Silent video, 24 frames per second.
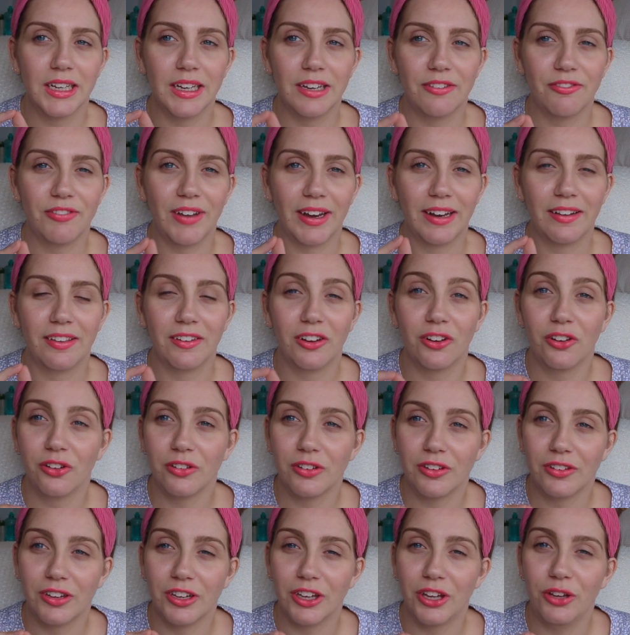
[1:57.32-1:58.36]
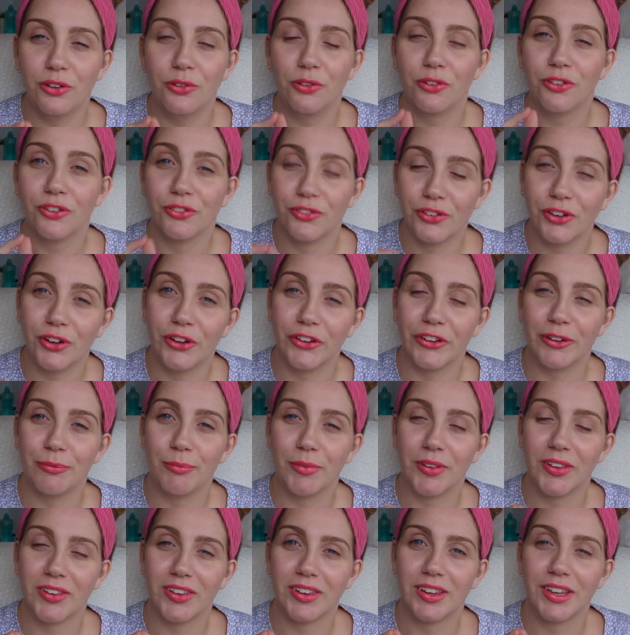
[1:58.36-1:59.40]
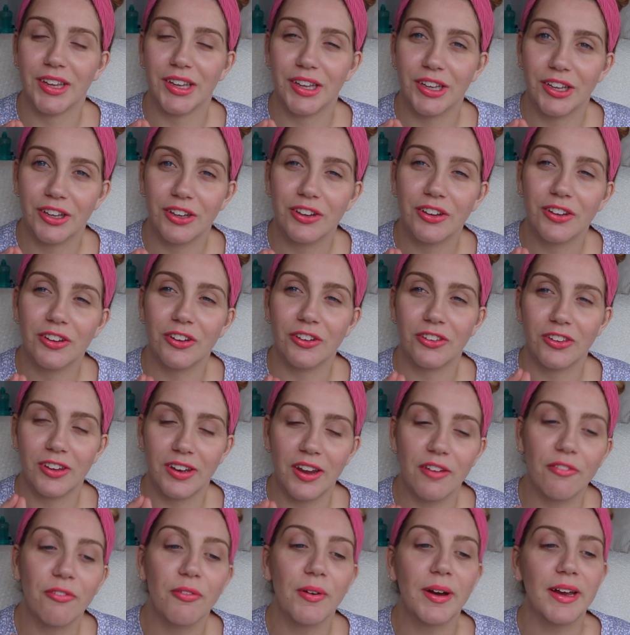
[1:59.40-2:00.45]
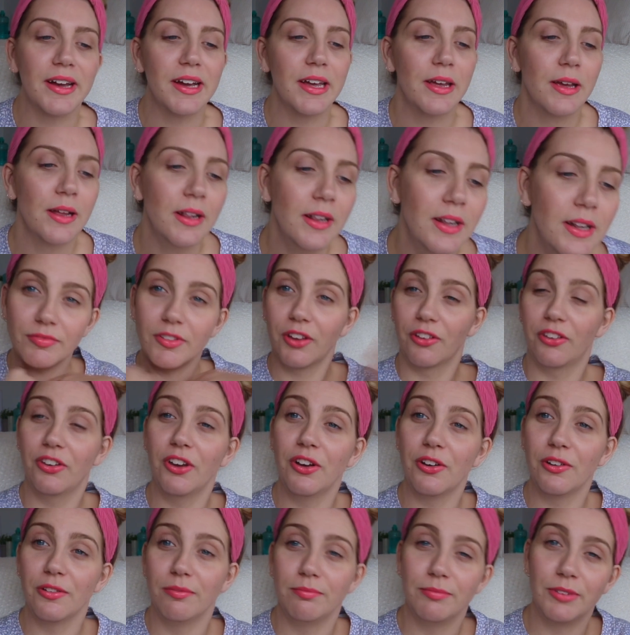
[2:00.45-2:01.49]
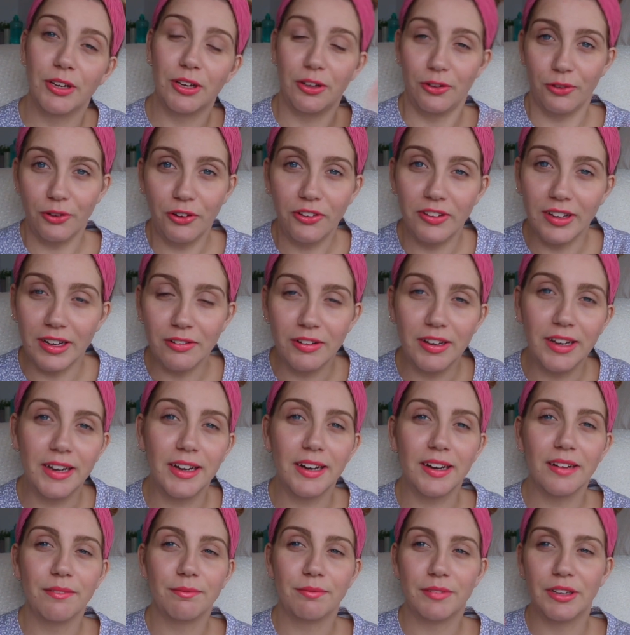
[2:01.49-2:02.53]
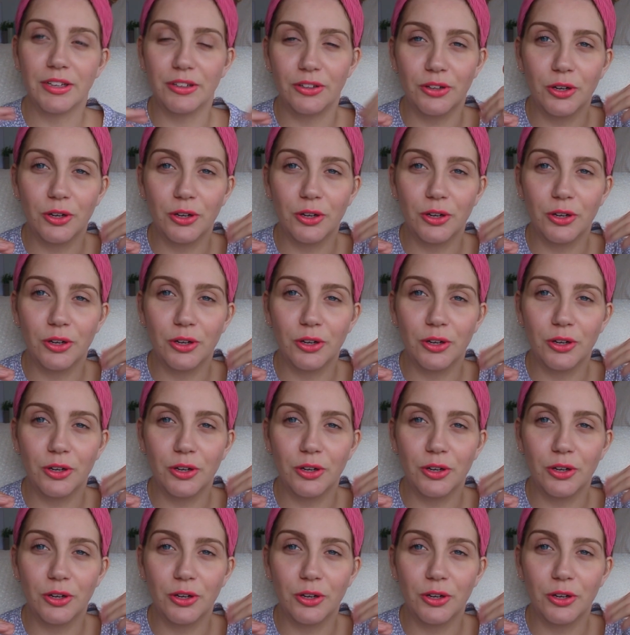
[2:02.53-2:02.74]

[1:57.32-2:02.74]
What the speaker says: affect the use of condoms. Just an FYI. So you look down there, you